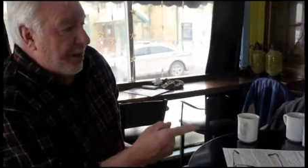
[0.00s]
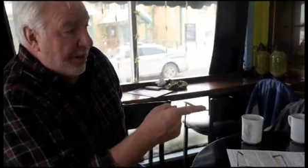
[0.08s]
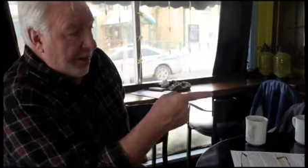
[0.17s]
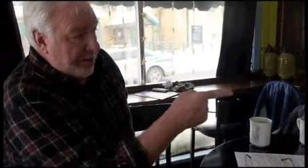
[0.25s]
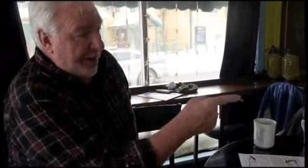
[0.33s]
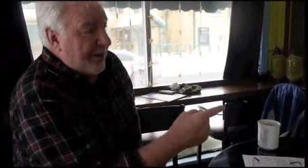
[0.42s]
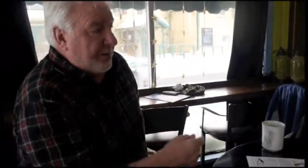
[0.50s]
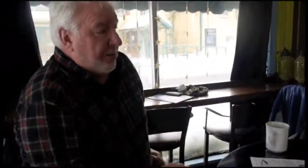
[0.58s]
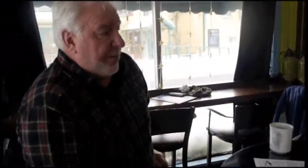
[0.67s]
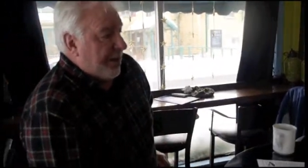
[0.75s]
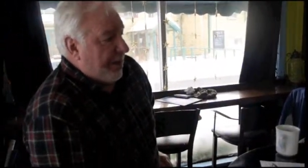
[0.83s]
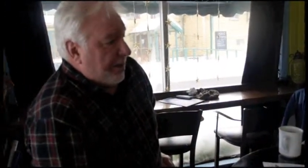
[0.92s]
and that
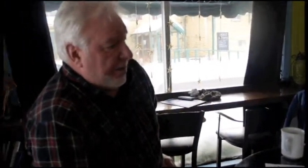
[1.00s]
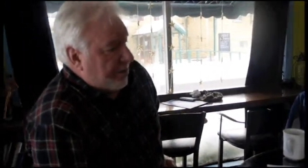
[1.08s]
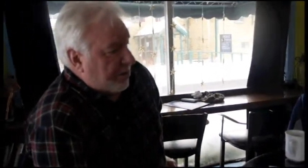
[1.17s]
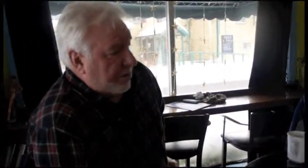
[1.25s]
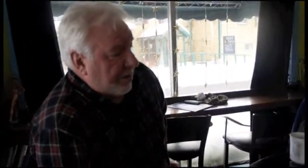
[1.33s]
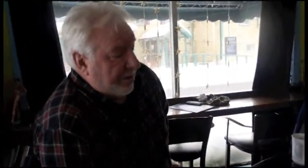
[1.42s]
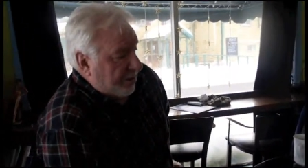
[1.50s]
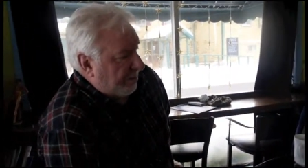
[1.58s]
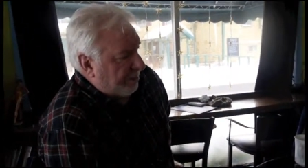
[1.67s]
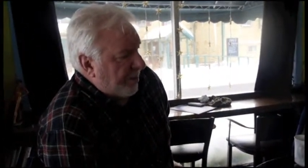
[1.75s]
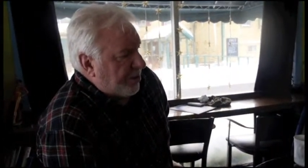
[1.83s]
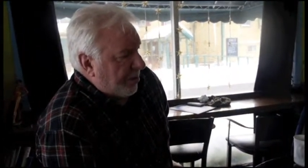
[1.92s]
to me is
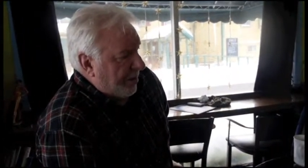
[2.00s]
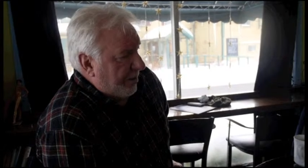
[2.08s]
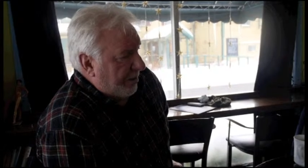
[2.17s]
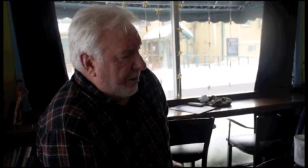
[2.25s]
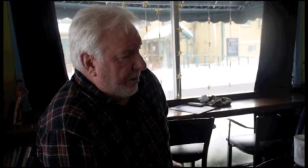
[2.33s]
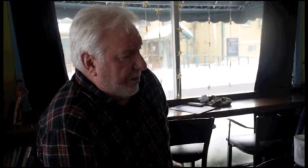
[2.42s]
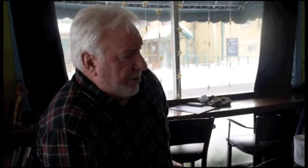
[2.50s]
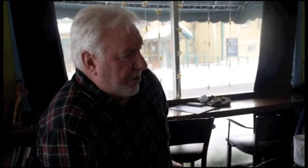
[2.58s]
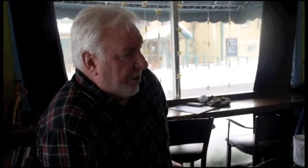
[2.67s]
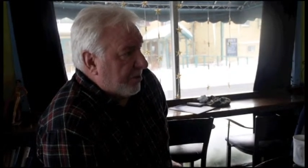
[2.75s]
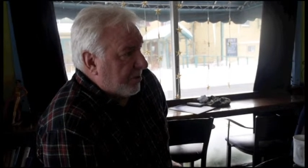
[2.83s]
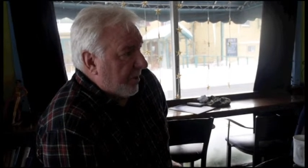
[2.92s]
visually
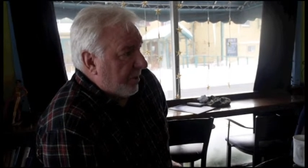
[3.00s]
disgusting.